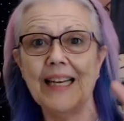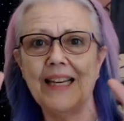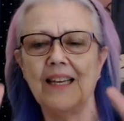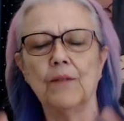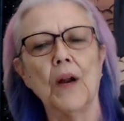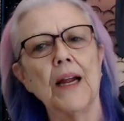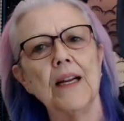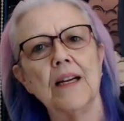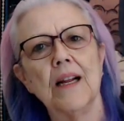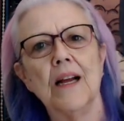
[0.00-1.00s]

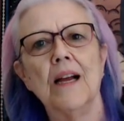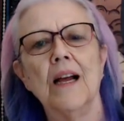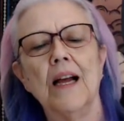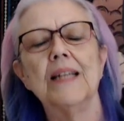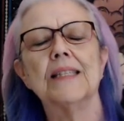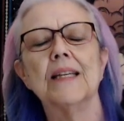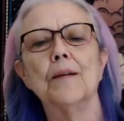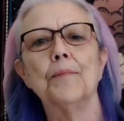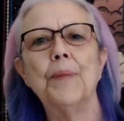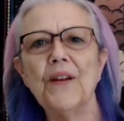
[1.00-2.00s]
right? It's an
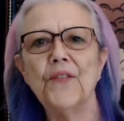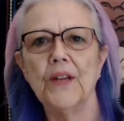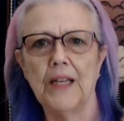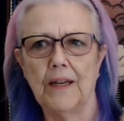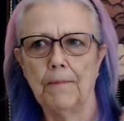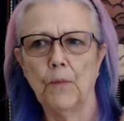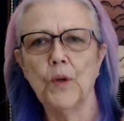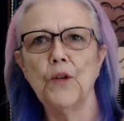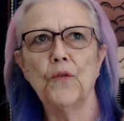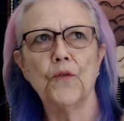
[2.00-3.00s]
epiphany
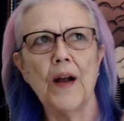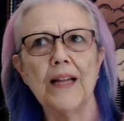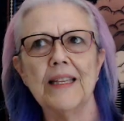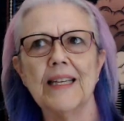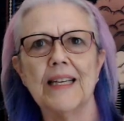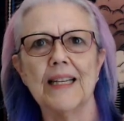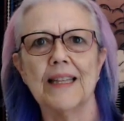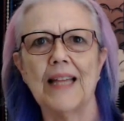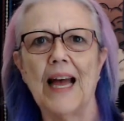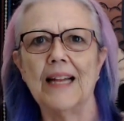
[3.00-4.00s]
when you finally
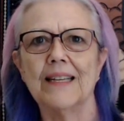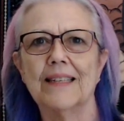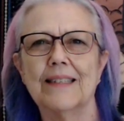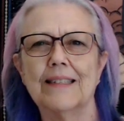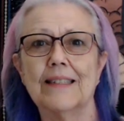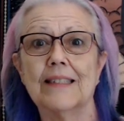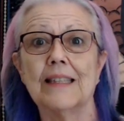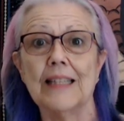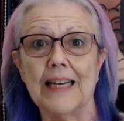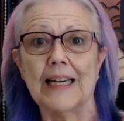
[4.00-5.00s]
get that
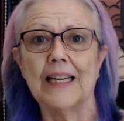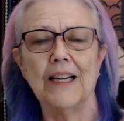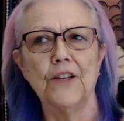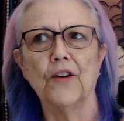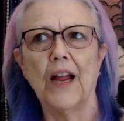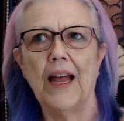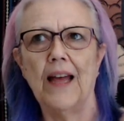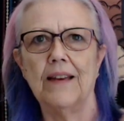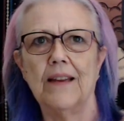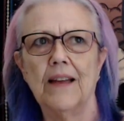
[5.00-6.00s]
click in your
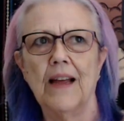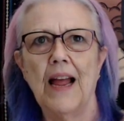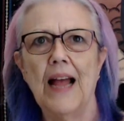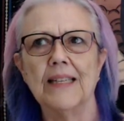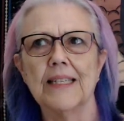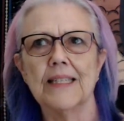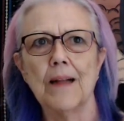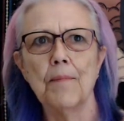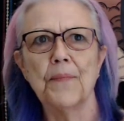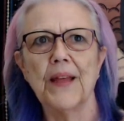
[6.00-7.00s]
head, and
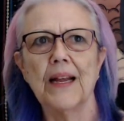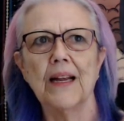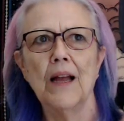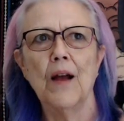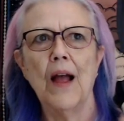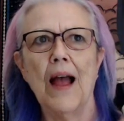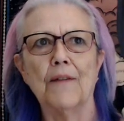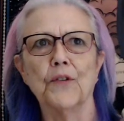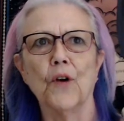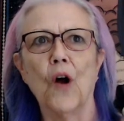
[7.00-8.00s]
something,
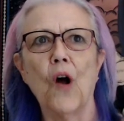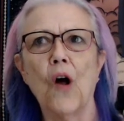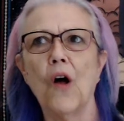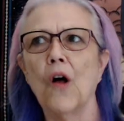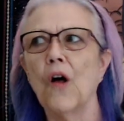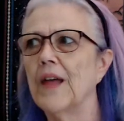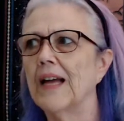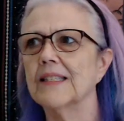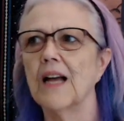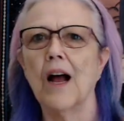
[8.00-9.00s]
after all
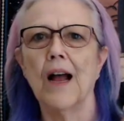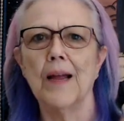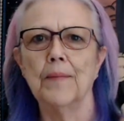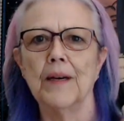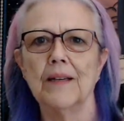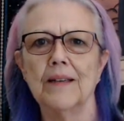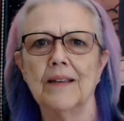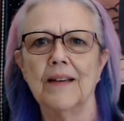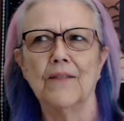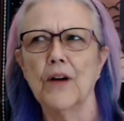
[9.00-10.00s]
that time
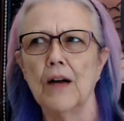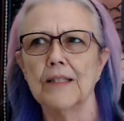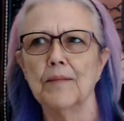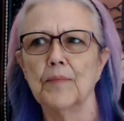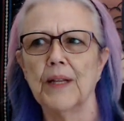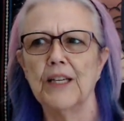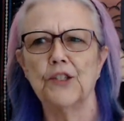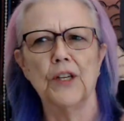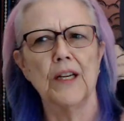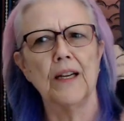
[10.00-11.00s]
of
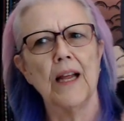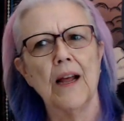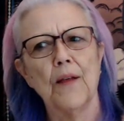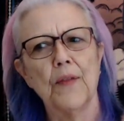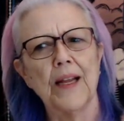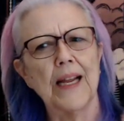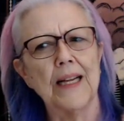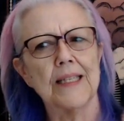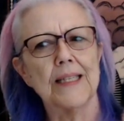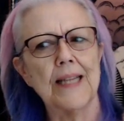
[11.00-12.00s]
contemplation and
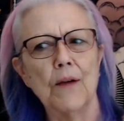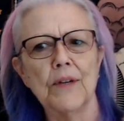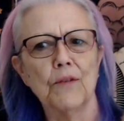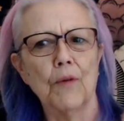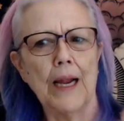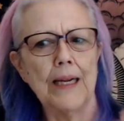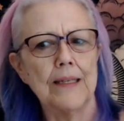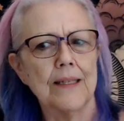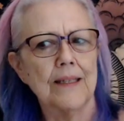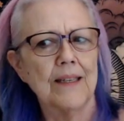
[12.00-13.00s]
thinking it sounded
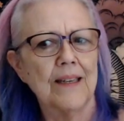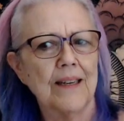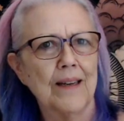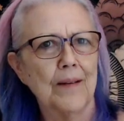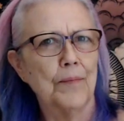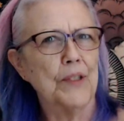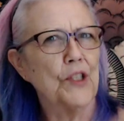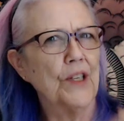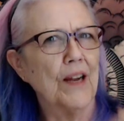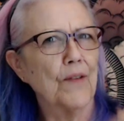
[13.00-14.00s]
right,
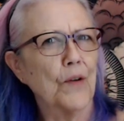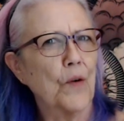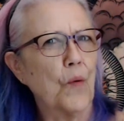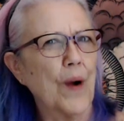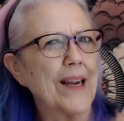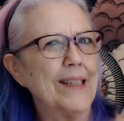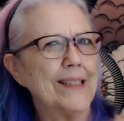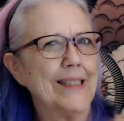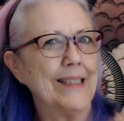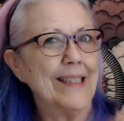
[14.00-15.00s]
but you're never quite
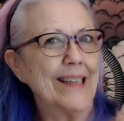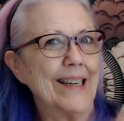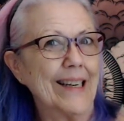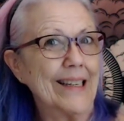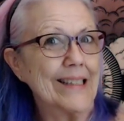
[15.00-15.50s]
sure.